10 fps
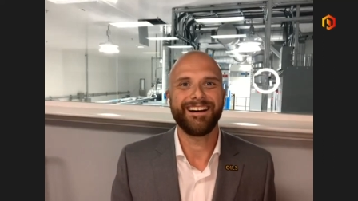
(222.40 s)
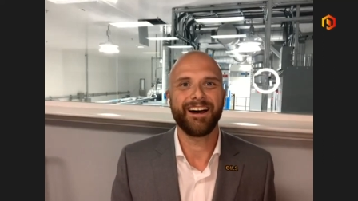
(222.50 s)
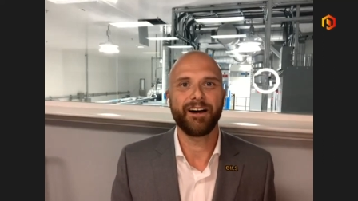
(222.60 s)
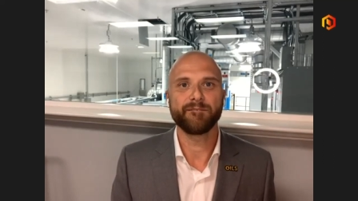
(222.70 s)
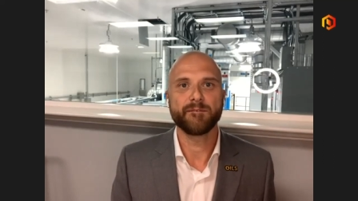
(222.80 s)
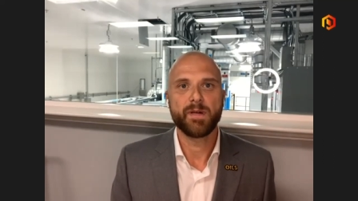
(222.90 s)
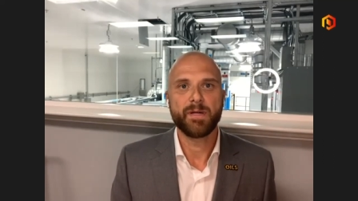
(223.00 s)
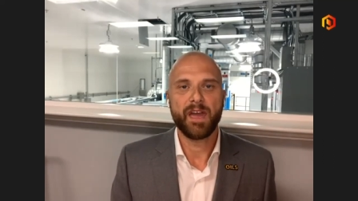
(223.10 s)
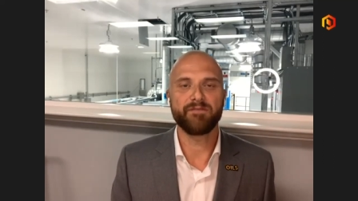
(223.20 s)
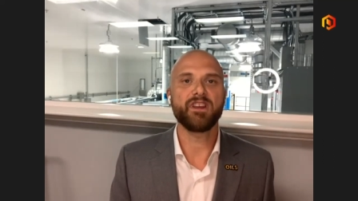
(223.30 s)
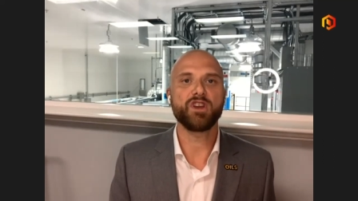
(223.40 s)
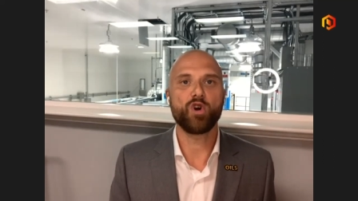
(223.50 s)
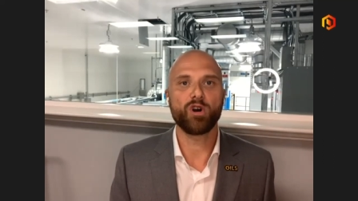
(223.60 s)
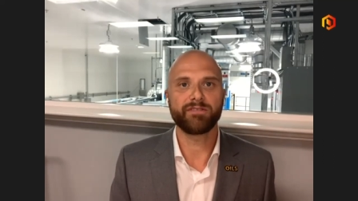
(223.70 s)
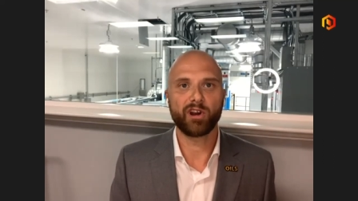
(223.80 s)
um, a
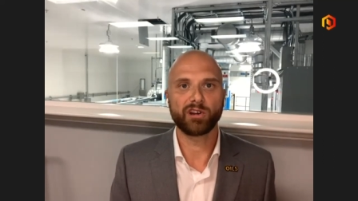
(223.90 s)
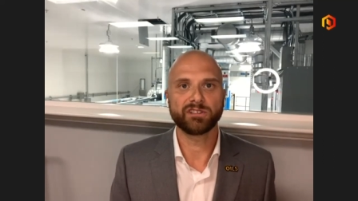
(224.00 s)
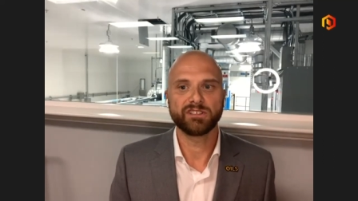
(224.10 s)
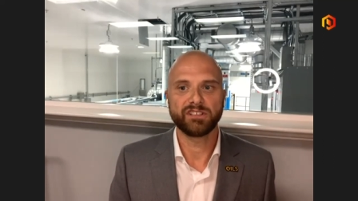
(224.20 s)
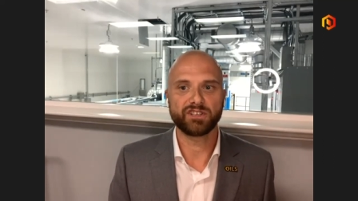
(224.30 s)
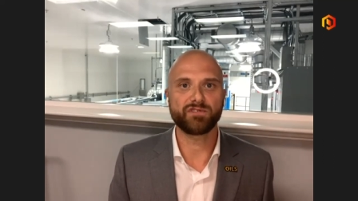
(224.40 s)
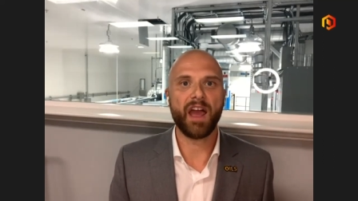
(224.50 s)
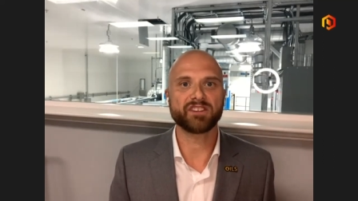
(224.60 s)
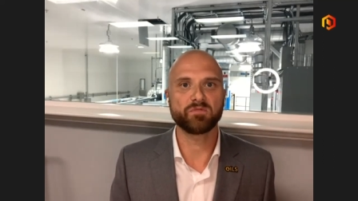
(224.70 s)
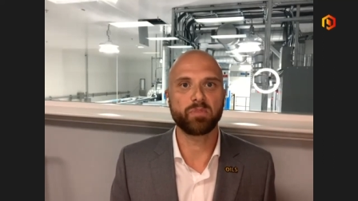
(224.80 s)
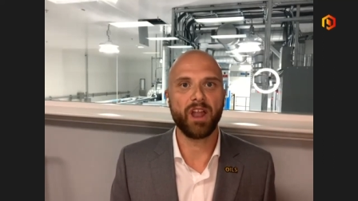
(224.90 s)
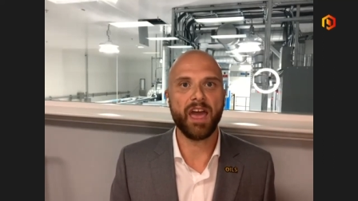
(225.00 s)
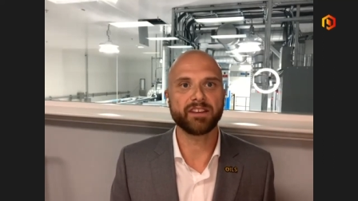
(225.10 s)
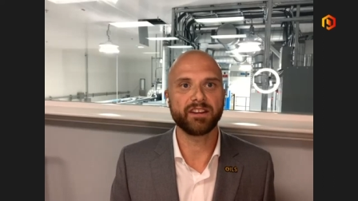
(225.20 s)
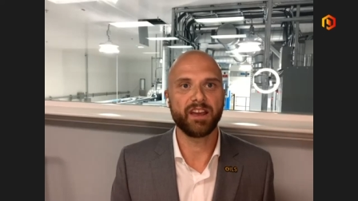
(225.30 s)
video of our extraction
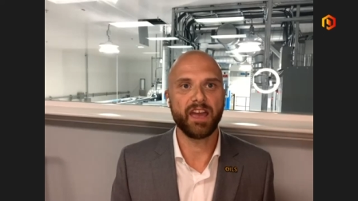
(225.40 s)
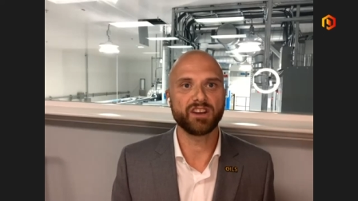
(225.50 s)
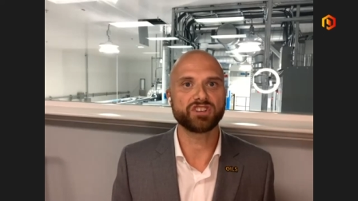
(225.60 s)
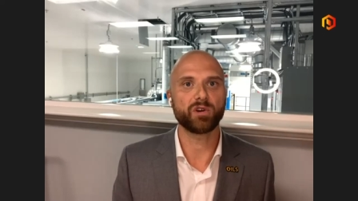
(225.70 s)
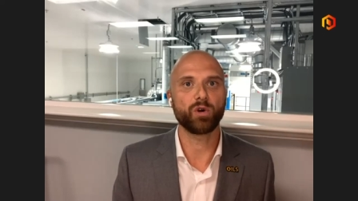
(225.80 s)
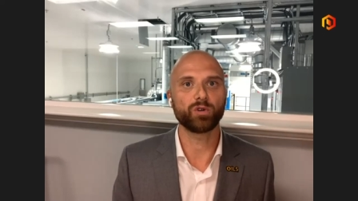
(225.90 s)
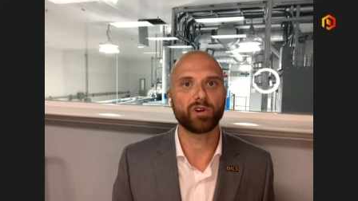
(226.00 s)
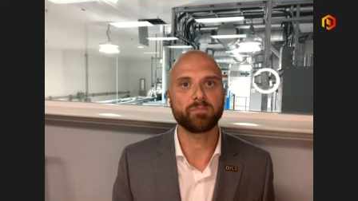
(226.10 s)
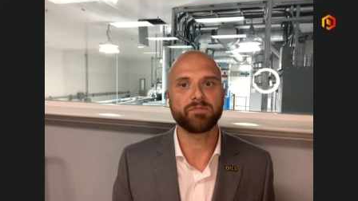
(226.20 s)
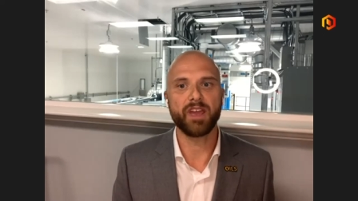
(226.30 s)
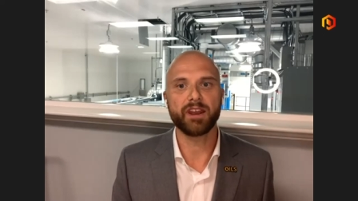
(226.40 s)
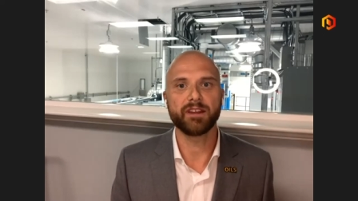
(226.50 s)
plant and a, and a shareholder update.